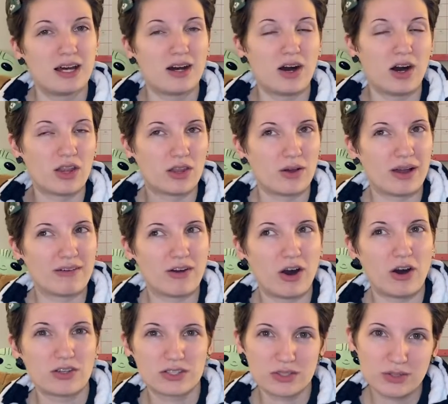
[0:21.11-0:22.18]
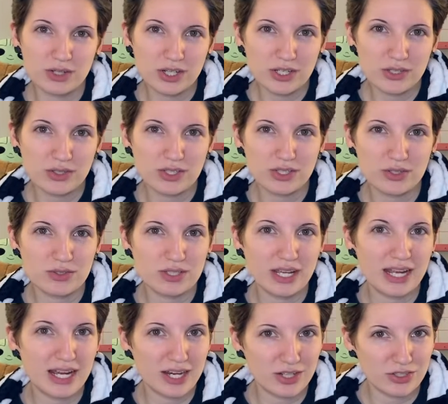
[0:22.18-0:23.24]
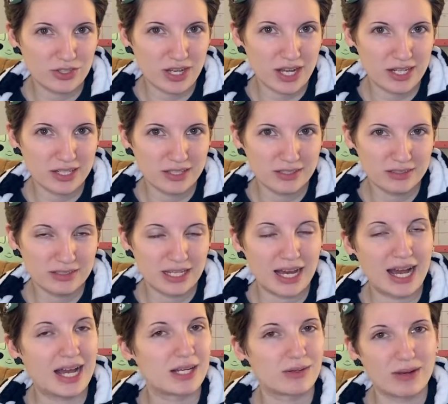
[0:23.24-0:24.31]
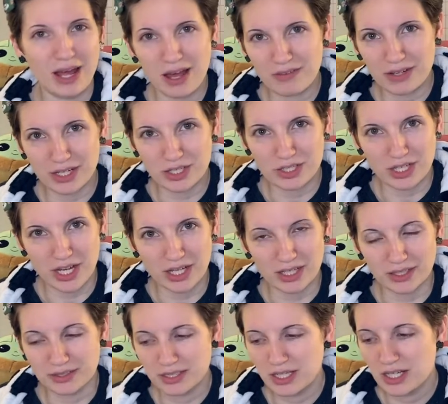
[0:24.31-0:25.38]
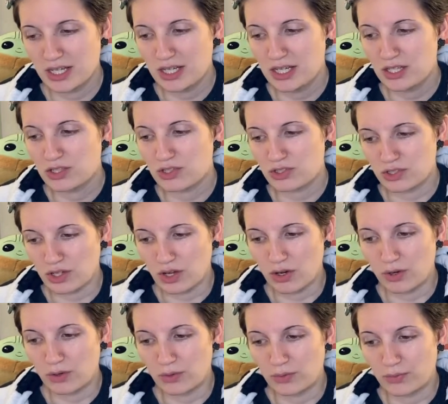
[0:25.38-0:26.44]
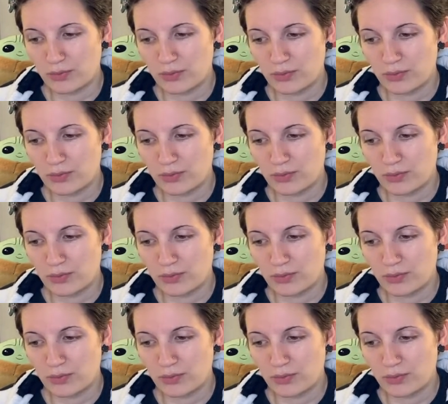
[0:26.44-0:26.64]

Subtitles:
Although I also heard you could use a hairdryer. I don't have a hairdryer, so